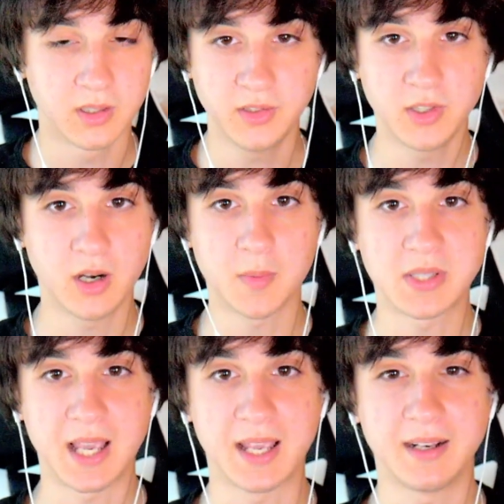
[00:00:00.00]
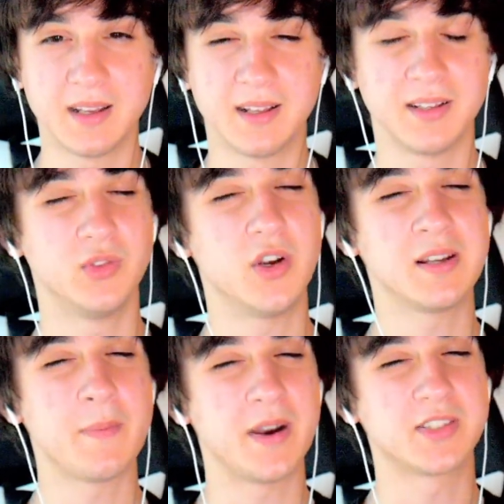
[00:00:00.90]
you know what I'm saying? Don't
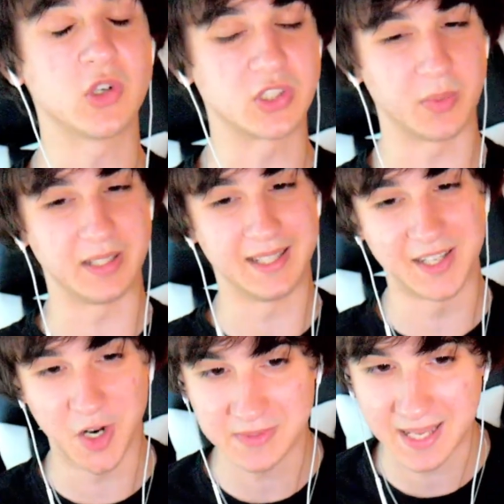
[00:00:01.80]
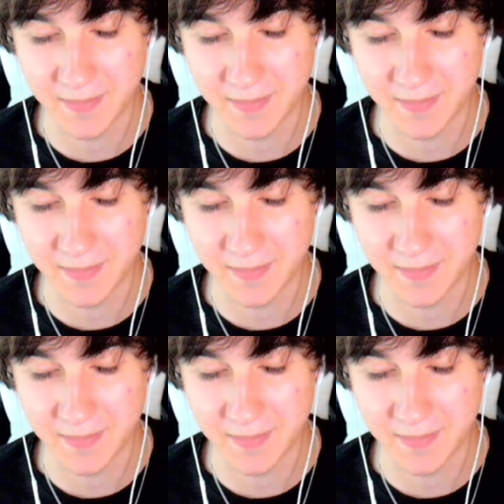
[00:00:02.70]
get parasocial with it. You know what I'm saying?